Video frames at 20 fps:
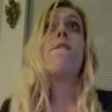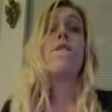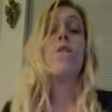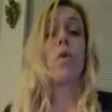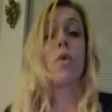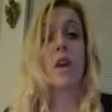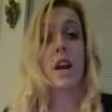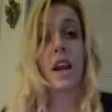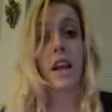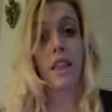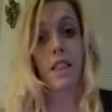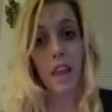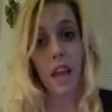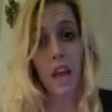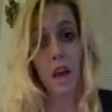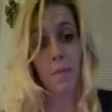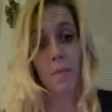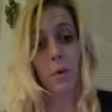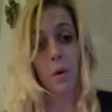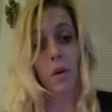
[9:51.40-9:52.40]
for an
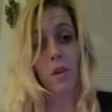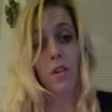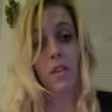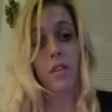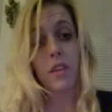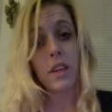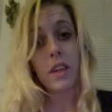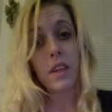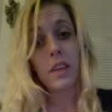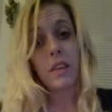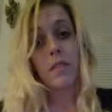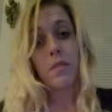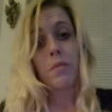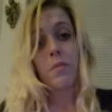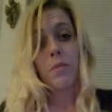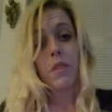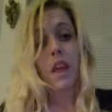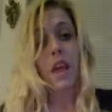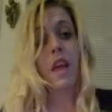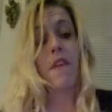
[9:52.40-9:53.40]
example,
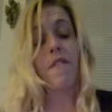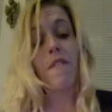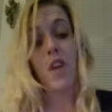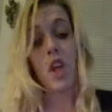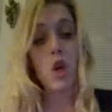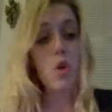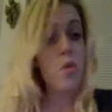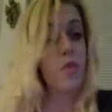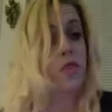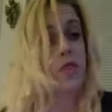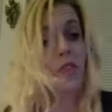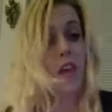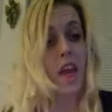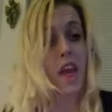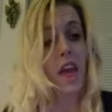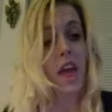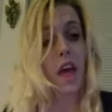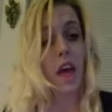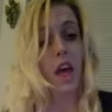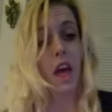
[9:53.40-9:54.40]
if you
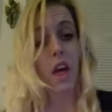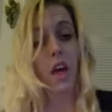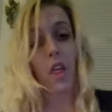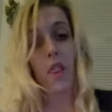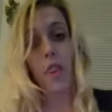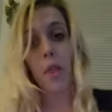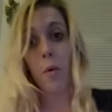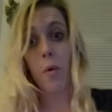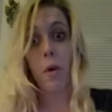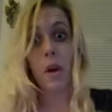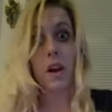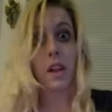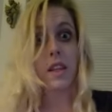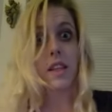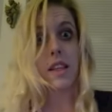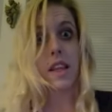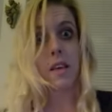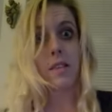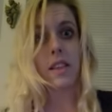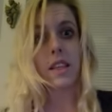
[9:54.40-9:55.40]
think the world
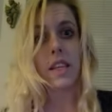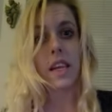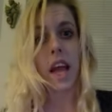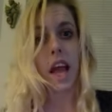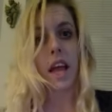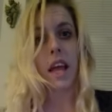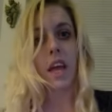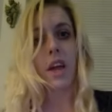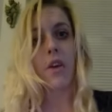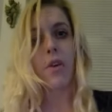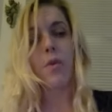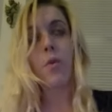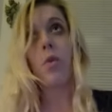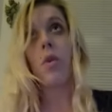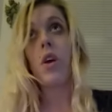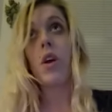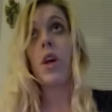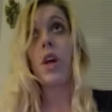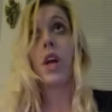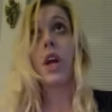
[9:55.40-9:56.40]
is out to get you,
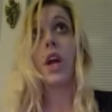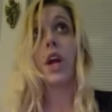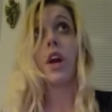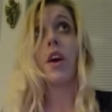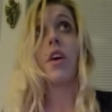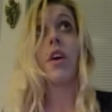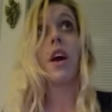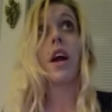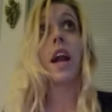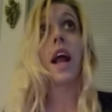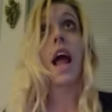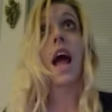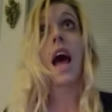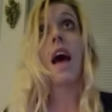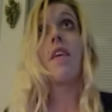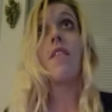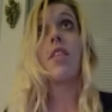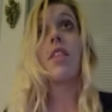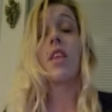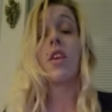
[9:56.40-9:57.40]
you're going to
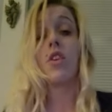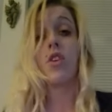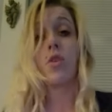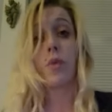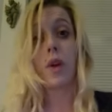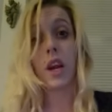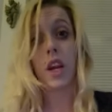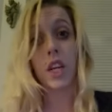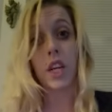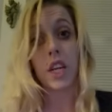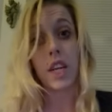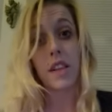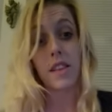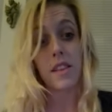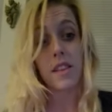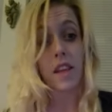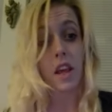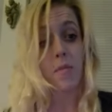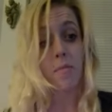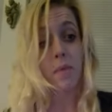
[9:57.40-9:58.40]
have
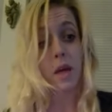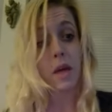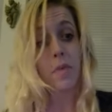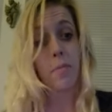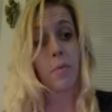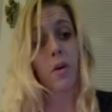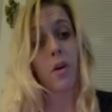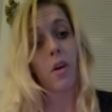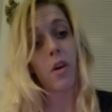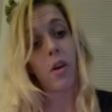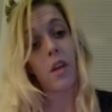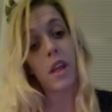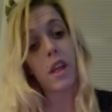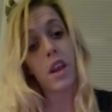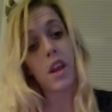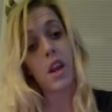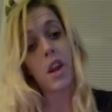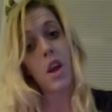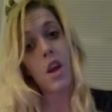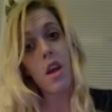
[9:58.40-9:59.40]
situations and people
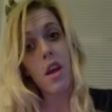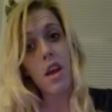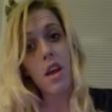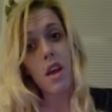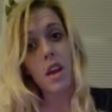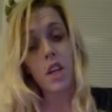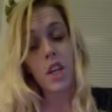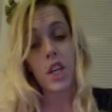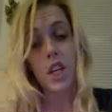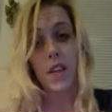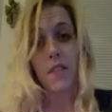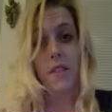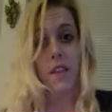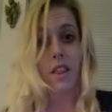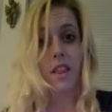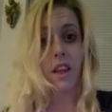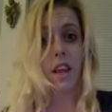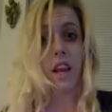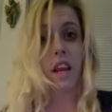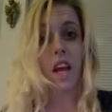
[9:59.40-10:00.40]
and shit
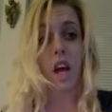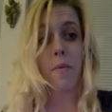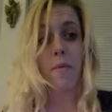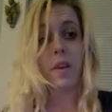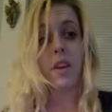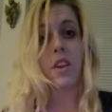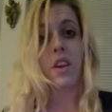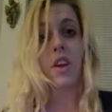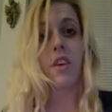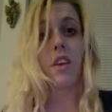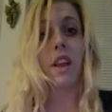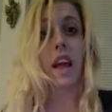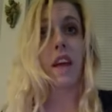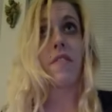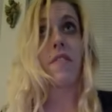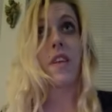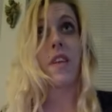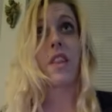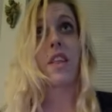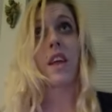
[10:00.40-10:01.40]
that's going to come into your
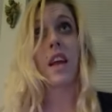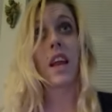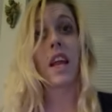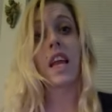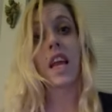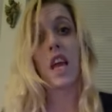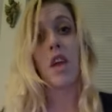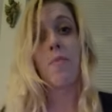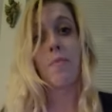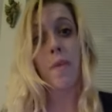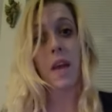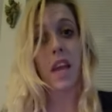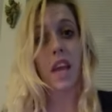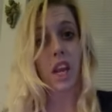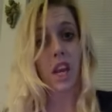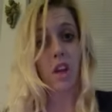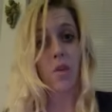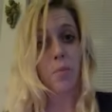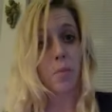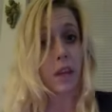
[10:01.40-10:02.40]
life that's going to keep
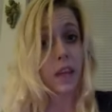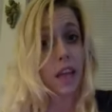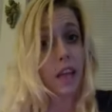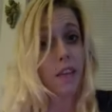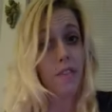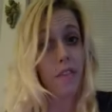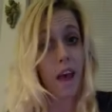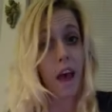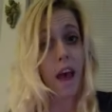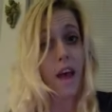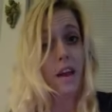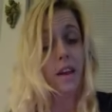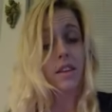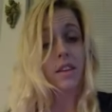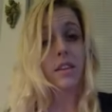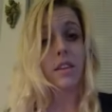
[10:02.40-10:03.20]
making you believe that.